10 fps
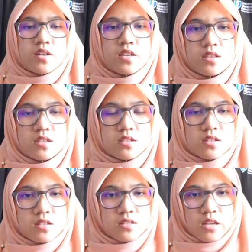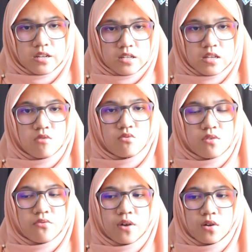In this case study,
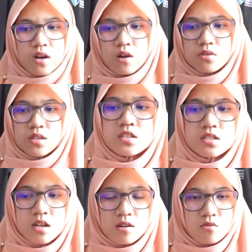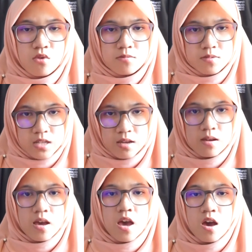we found out this website
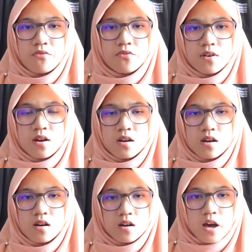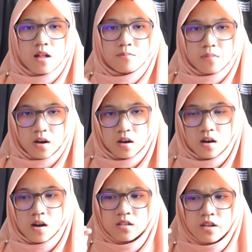have a help bar
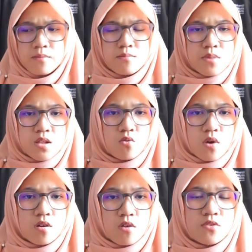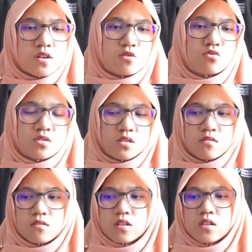that meet one of the
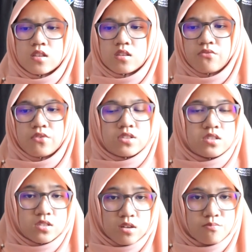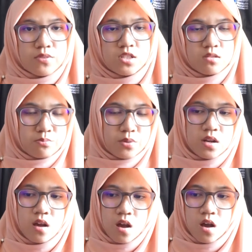user interface design principle,